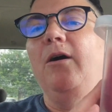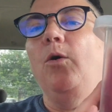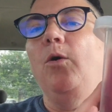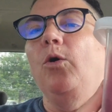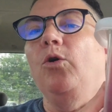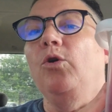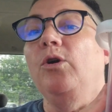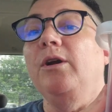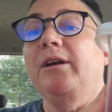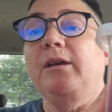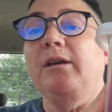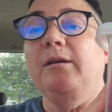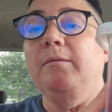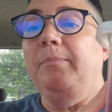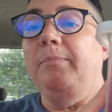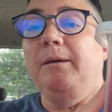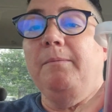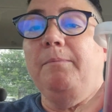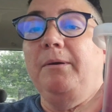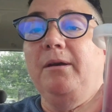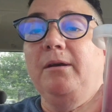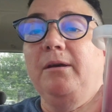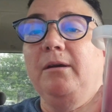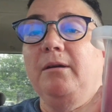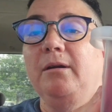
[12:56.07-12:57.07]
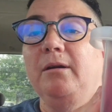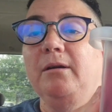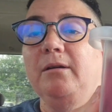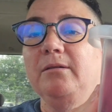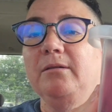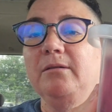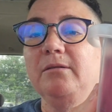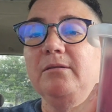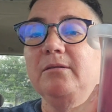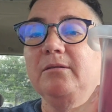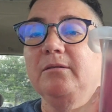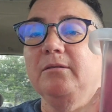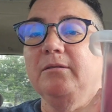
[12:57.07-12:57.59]
Or it can be big.
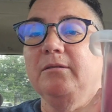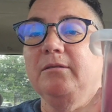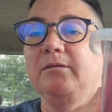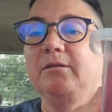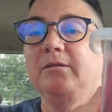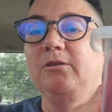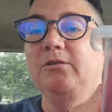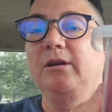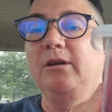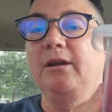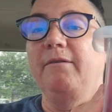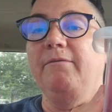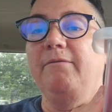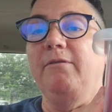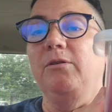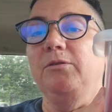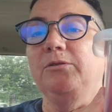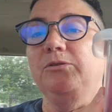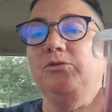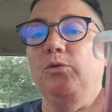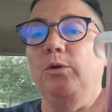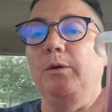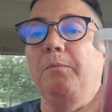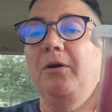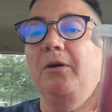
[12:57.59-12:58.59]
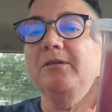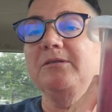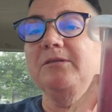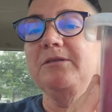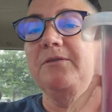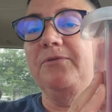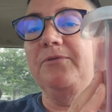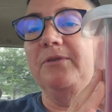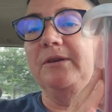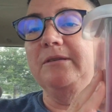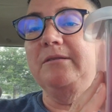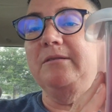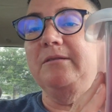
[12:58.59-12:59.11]
You could have a whole toy box of
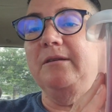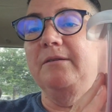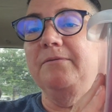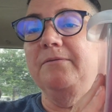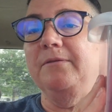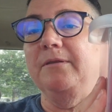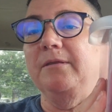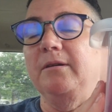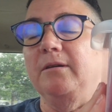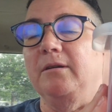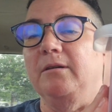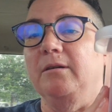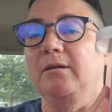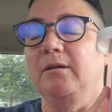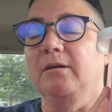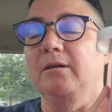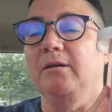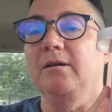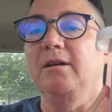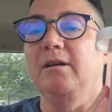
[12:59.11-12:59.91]
fun stuff in there.